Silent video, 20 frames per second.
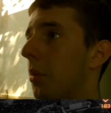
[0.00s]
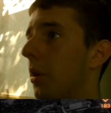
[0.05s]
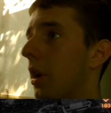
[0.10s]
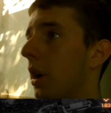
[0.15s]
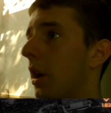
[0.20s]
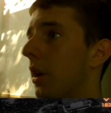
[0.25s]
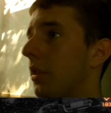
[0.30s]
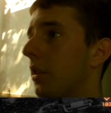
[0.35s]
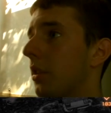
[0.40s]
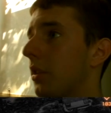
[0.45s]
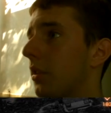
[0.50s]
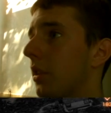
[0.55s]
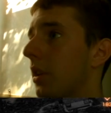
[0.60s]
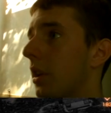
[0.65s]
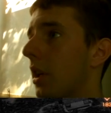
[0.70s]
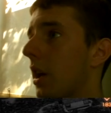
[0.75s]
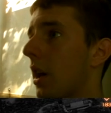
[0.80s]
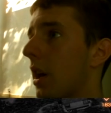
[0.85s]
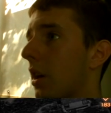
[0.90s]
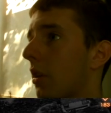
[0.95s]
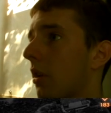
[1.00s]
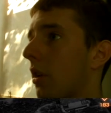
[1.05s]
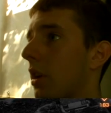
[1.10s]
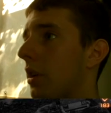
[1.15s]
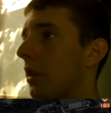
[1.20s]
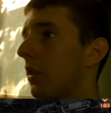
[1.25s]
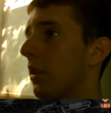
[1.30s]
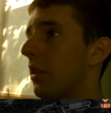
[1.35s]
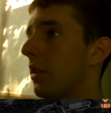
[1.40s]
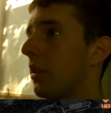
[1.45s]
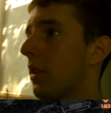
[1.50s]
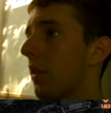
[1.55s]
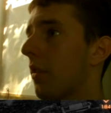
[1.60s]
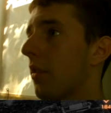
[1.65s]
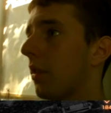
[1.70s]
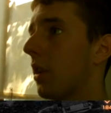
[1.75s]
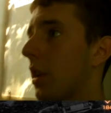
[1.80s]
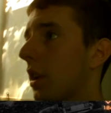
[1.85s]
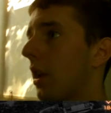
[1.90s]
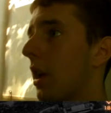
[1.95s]
But as you can see here, Crazy's
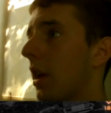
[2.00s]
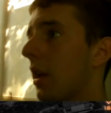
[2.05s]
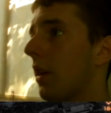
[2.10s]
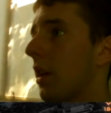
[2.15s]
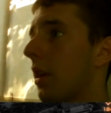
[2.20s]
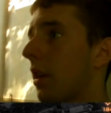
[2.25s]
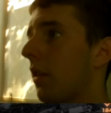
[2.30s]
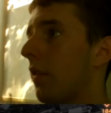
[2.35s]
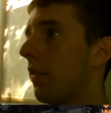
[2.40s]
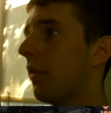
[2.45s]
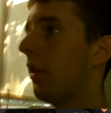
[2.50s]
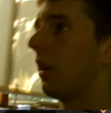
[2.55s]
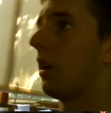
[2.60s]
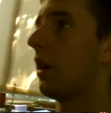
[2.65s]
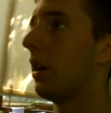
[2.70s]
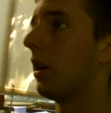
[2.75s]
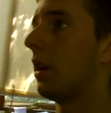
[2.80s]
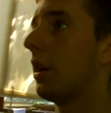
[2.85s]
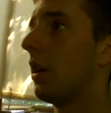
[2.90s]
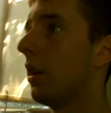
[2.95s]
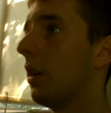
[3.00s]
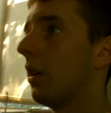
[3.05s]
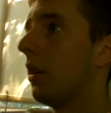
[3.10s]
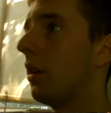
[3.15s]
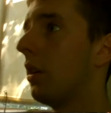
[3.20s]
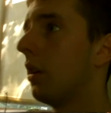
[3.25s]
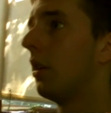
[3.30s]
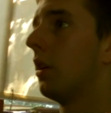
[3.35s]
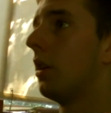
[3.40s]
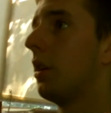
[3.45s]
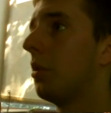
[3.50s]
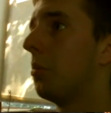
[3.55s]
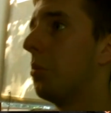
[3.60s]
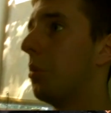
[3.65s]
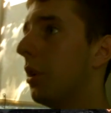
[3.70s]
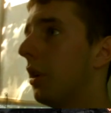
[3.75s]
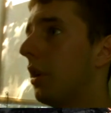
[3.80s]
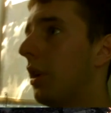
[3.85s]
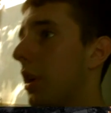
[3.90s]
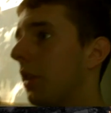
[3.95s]
definitely laying down the fire here,
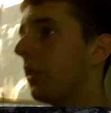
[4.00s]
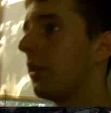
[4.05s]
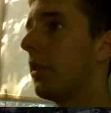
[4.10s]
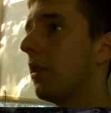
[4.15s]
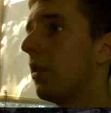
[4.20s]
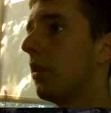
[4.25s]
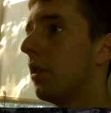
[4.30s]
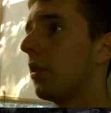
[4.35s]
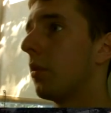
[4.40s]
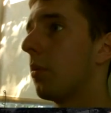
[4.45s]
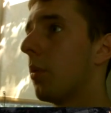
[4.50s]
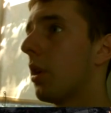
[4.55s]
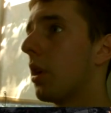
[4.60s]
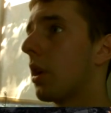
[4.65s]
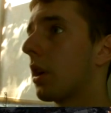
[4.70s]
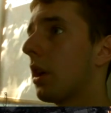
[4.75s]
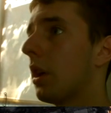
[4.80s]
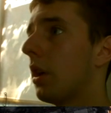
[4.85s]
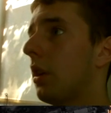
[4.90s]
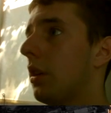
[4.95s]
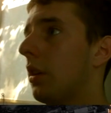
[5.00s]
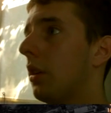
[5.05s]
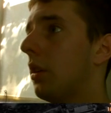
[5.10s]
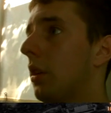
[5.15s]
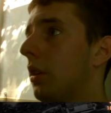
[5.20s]
putting that serious work in.